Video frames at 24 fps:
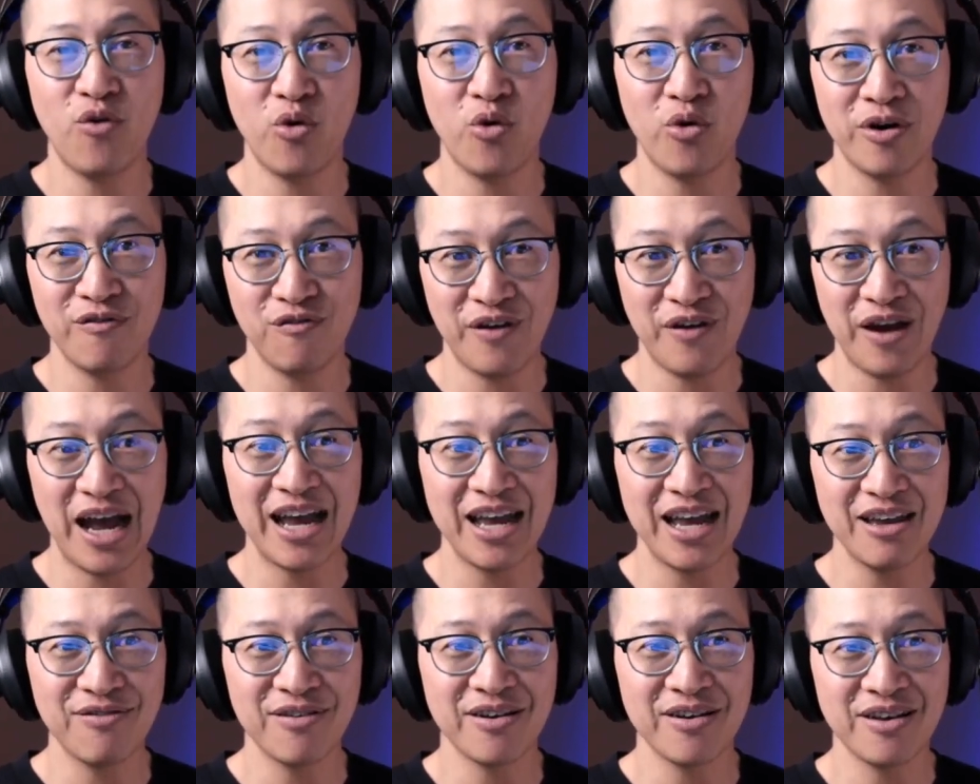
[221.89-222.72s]
and
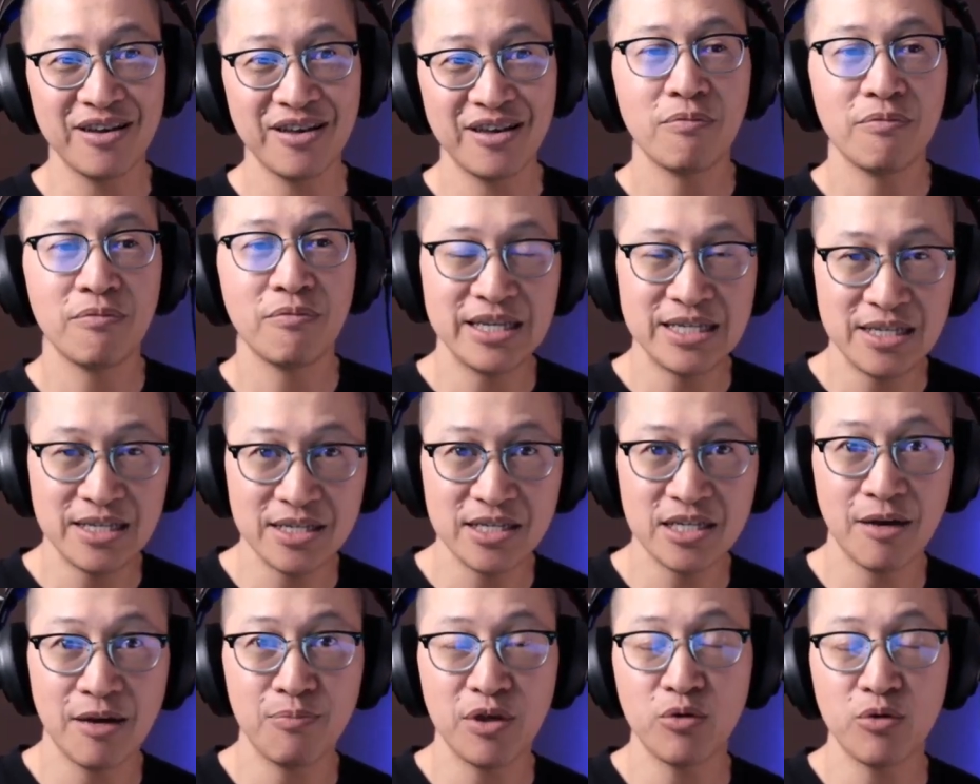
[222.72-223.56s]
5. This is
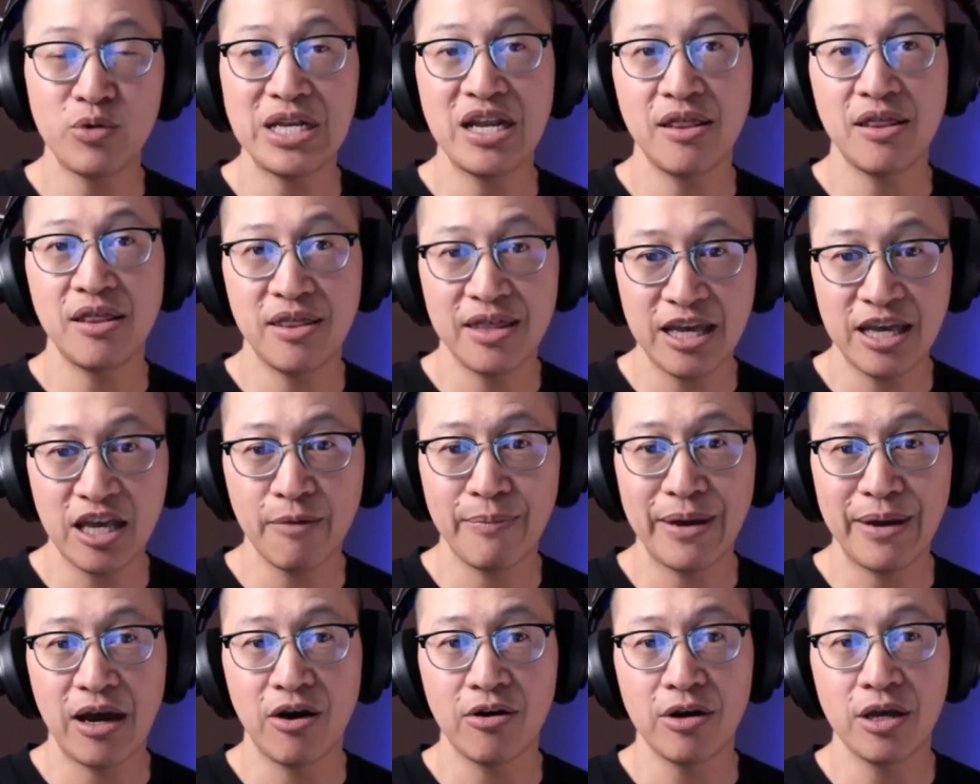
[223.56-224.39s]
something we need to think
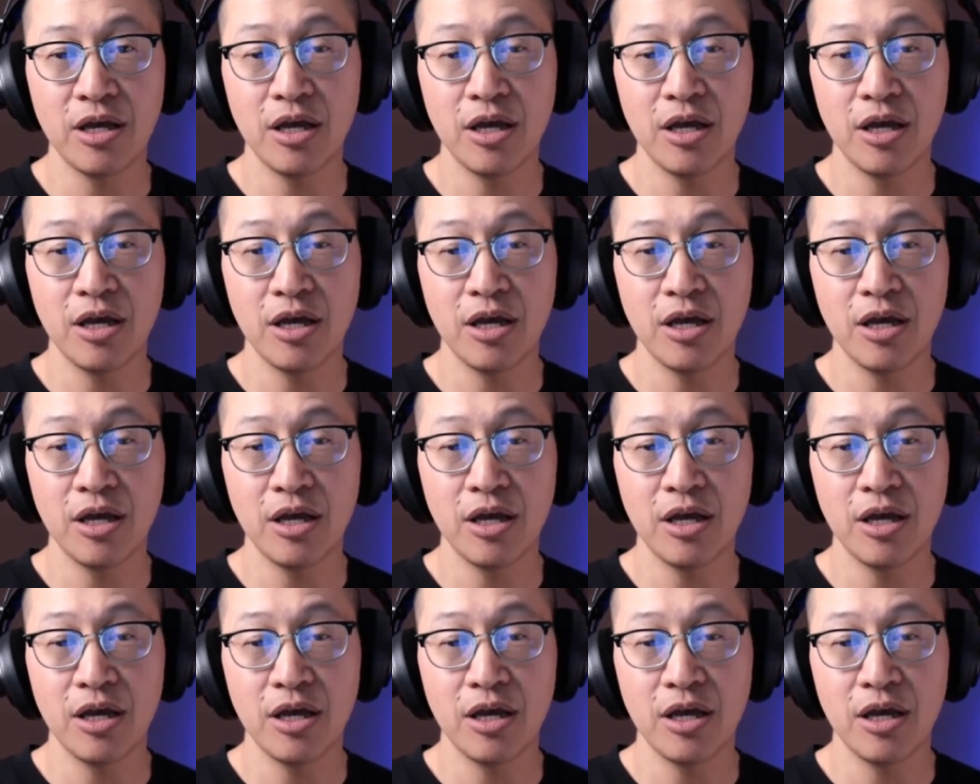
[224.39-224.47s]
about.